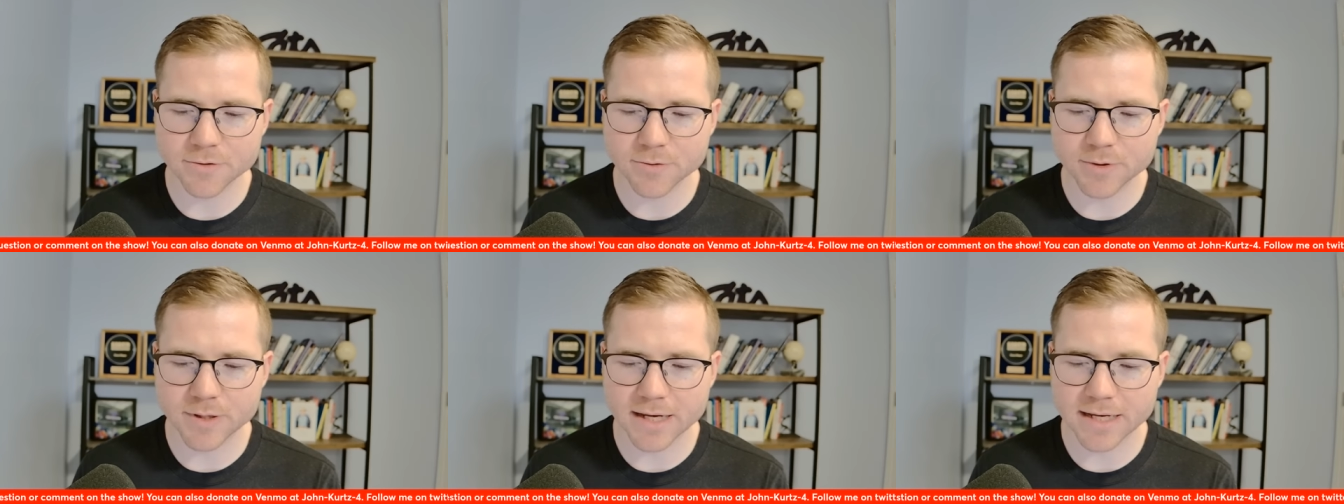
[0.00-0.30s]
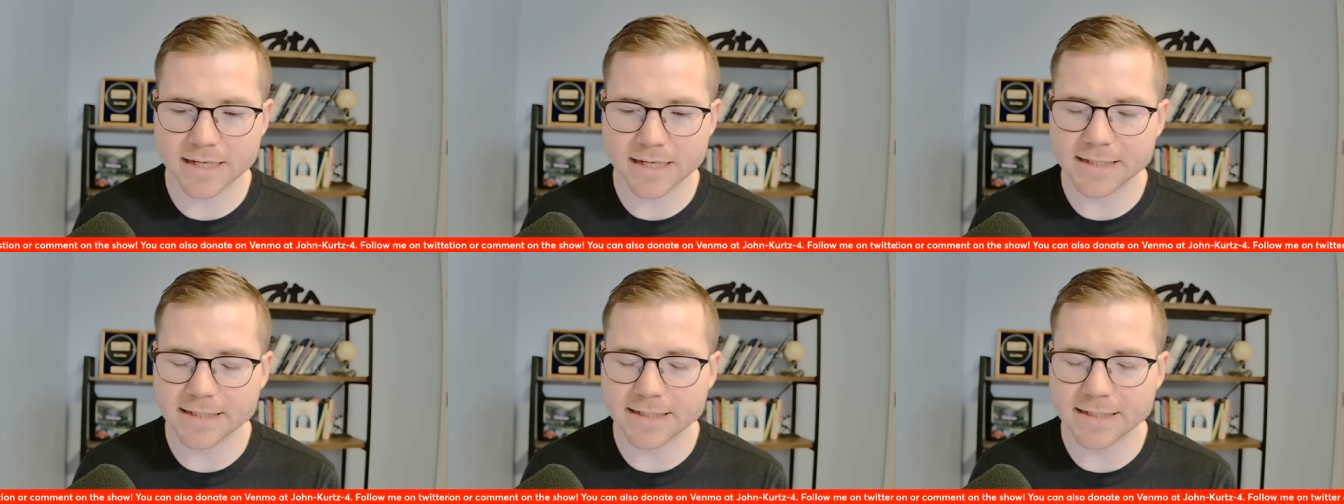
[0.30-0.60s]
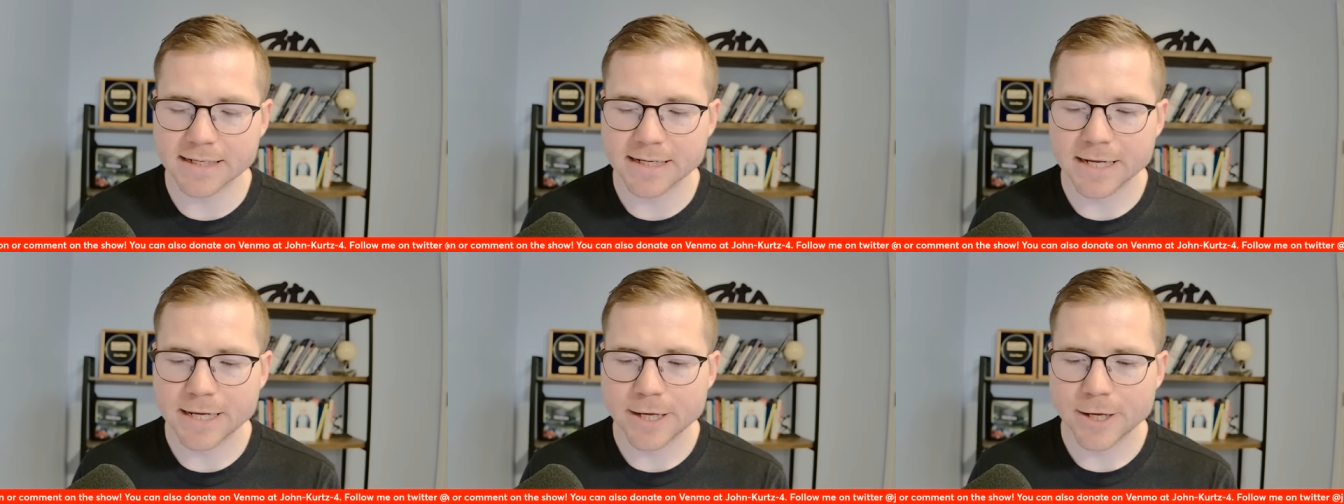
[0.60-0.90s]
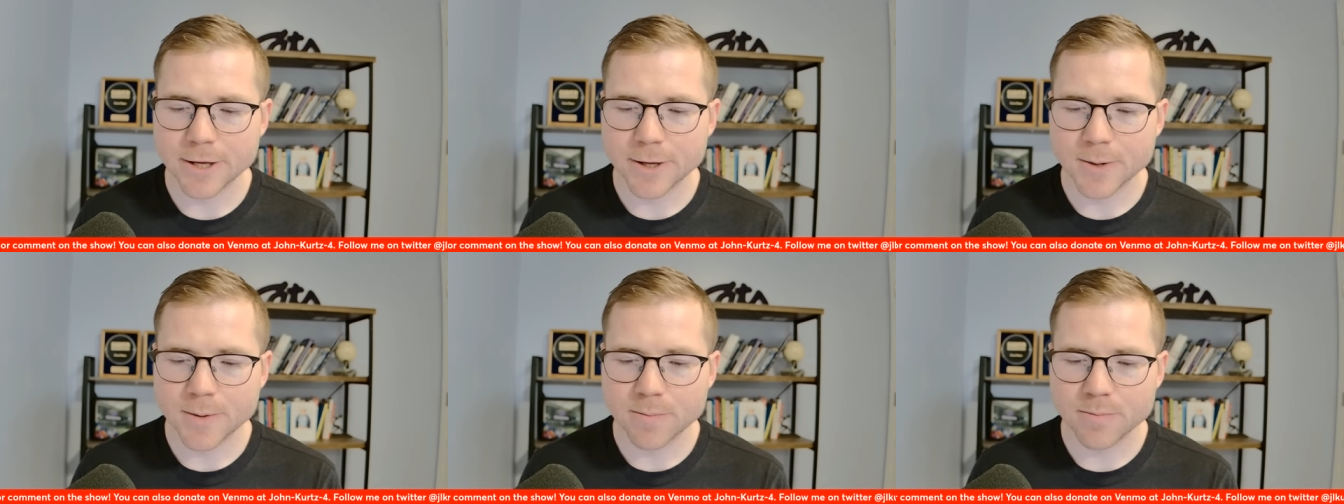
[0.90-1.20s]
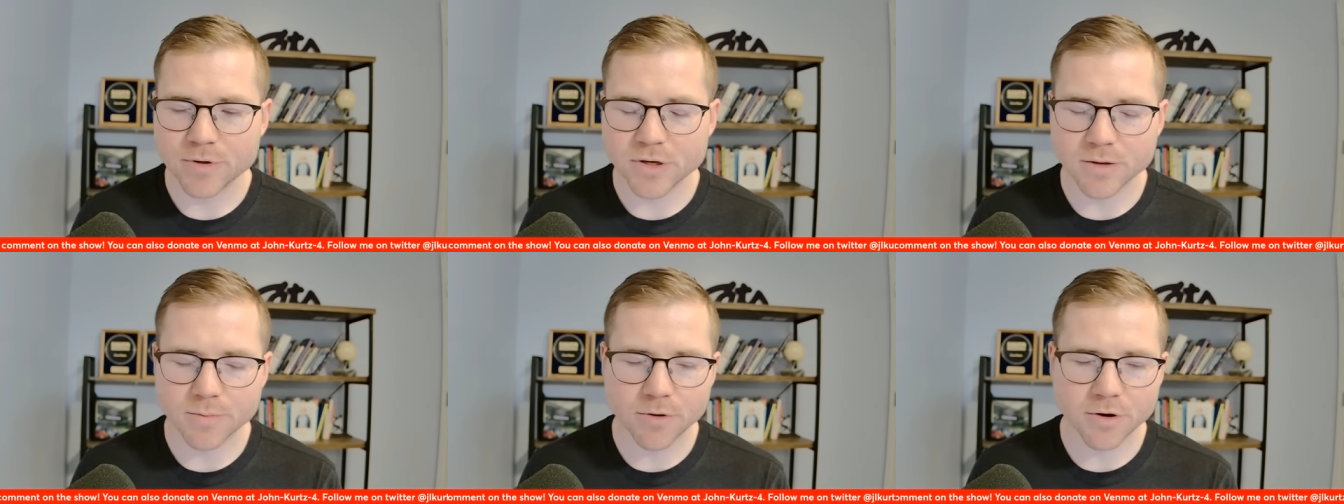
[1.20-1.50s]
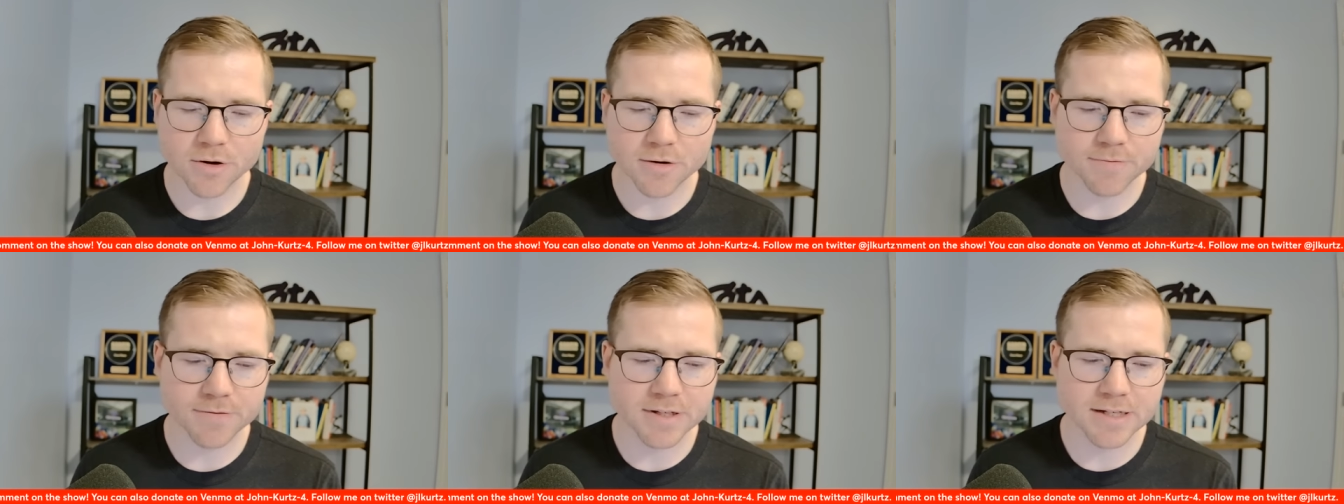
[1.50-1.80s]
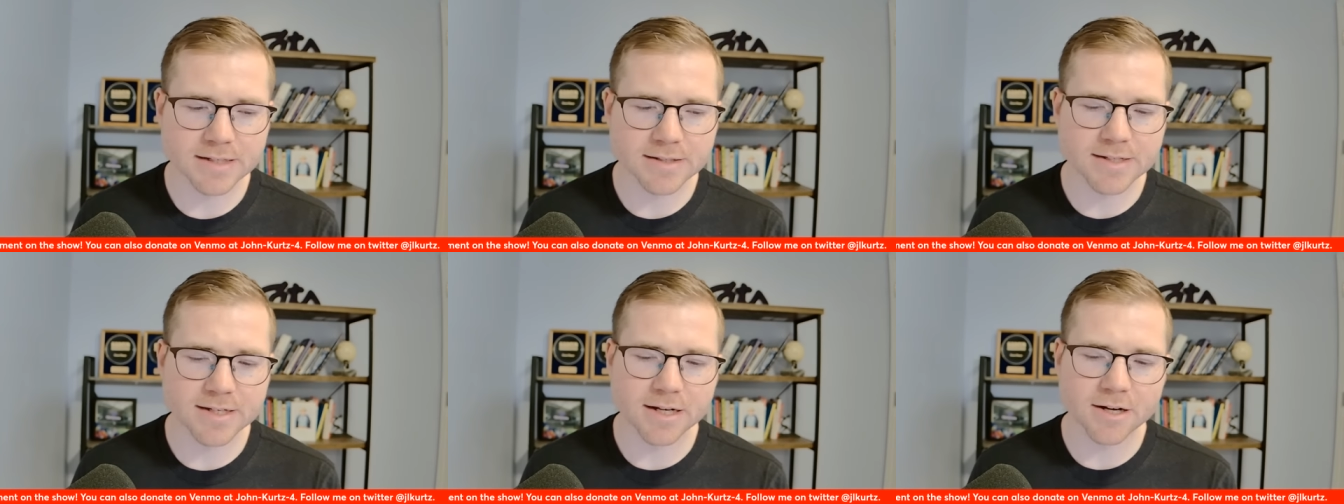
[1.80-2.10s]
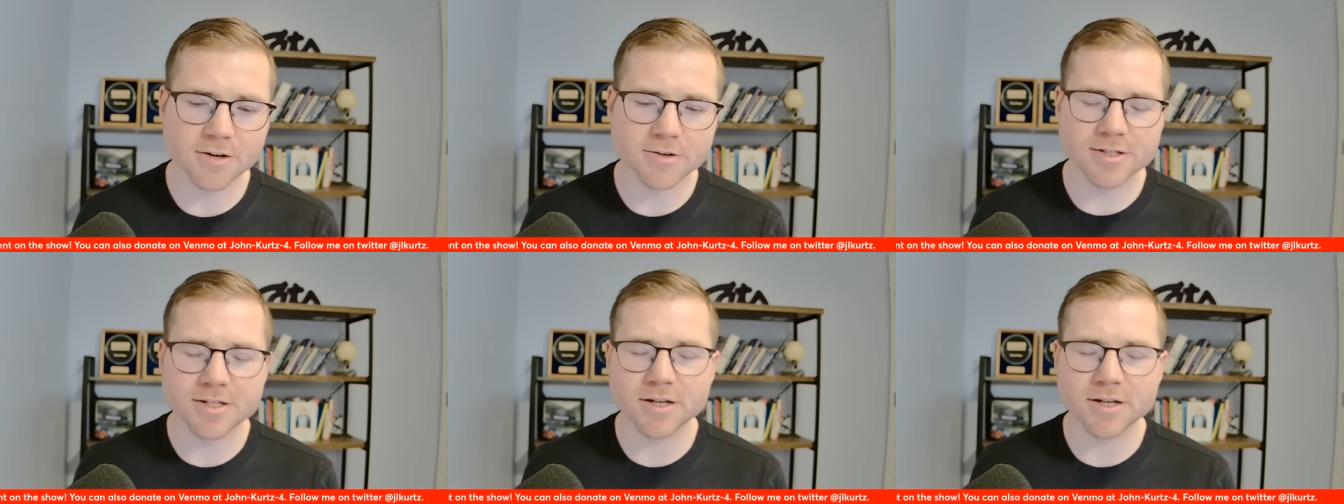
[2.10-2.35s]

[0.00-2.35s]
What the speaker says: You can be a part of things here.